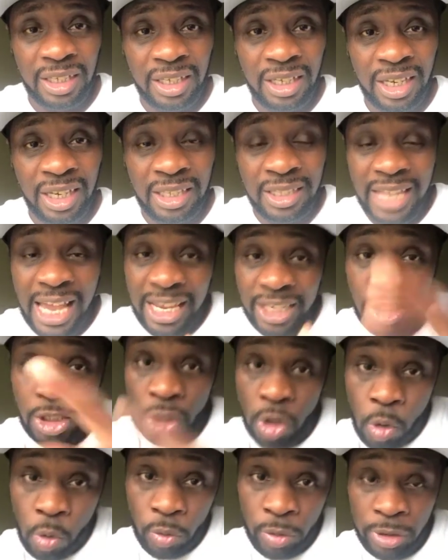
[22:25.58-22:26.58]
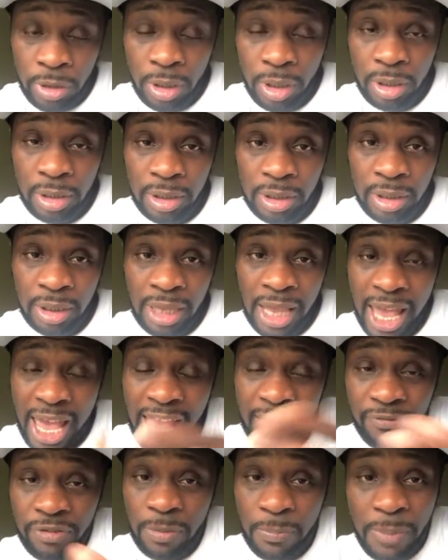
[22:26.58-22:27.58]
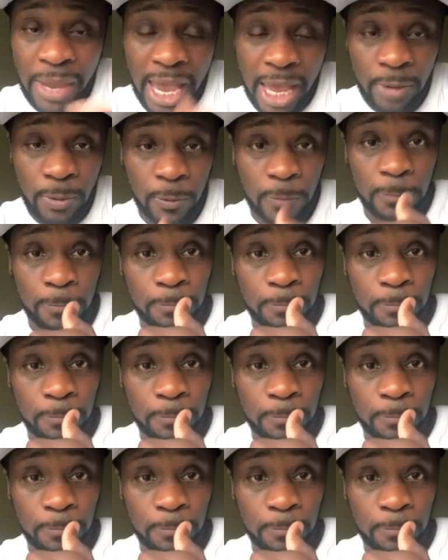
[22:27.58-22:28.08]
And that's knowing half the battle.